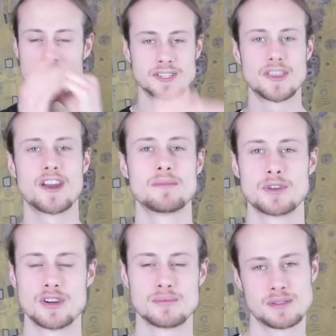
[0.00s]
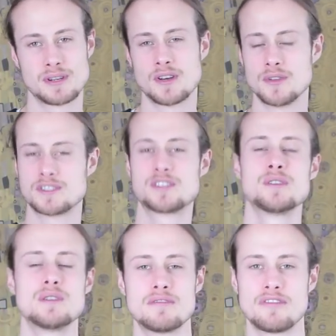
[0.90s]
So there I'm going between holes
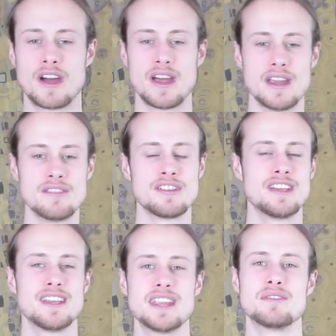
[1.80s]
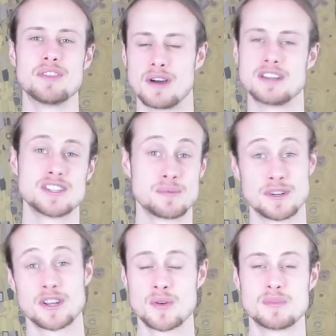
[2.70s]
2 and 5, even though I just
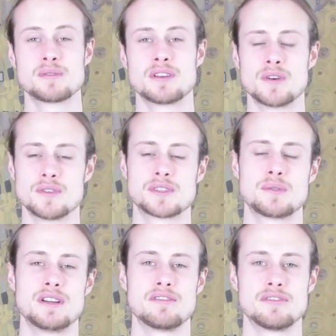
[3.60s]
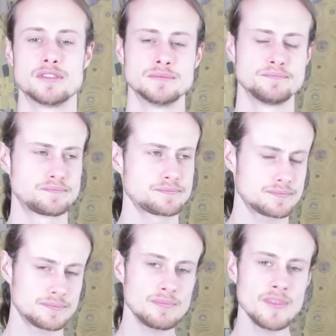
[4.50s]
want to go between holes 3 and 4.
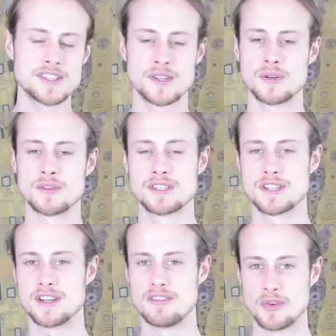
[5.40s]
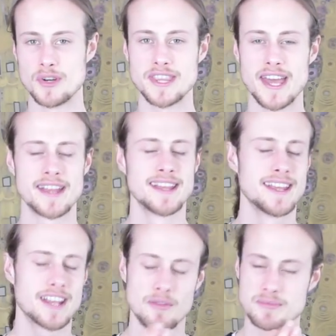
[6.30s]
So to avoid that,
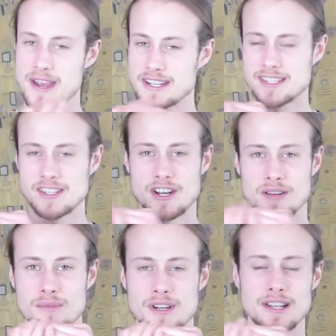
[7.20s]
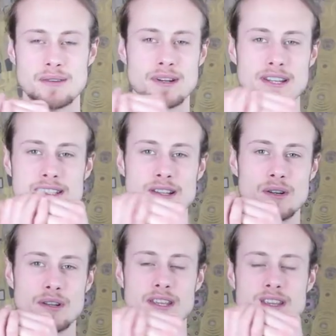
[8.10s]
it comes back to starting really, really
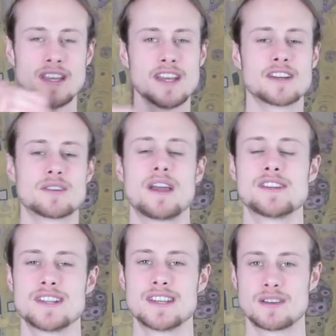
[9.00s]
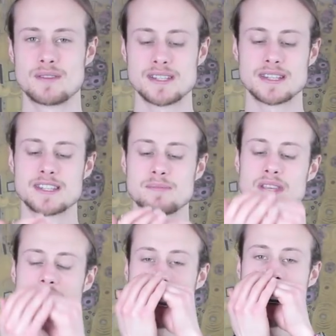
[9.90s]
slowly and gradually increasing the
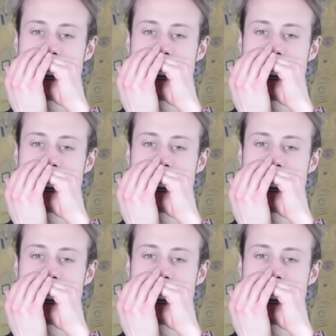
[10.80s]
speed.